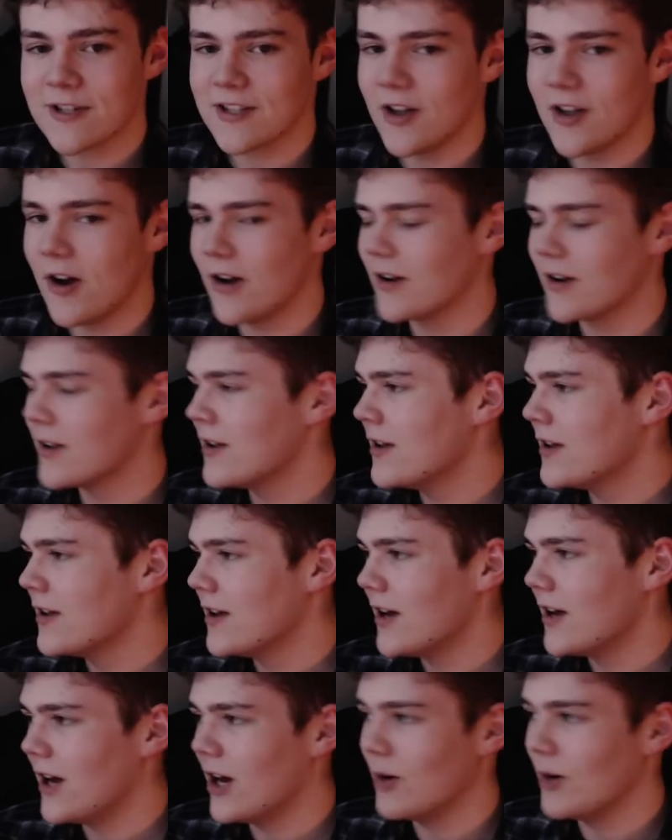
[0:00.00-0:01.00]
long,
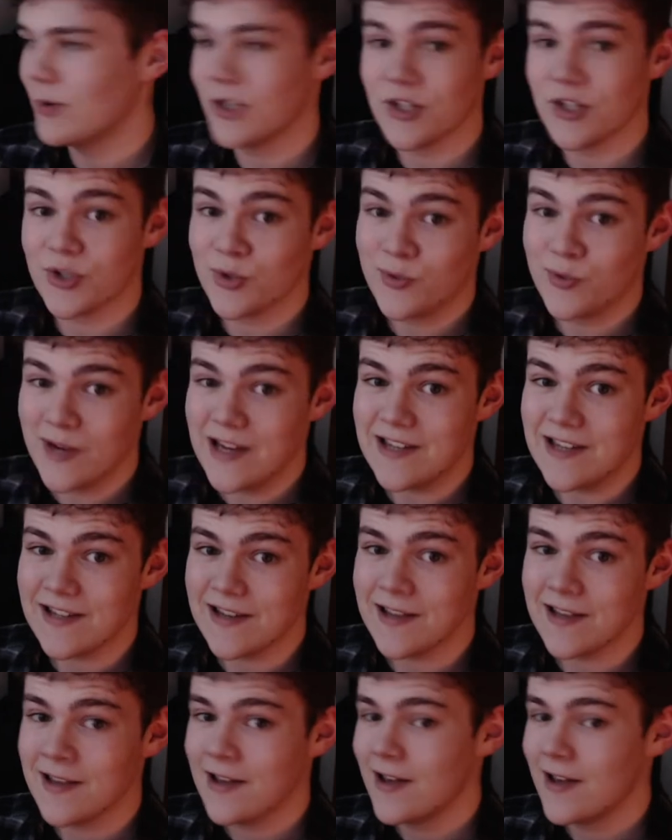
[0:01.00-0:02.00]
which is crazy.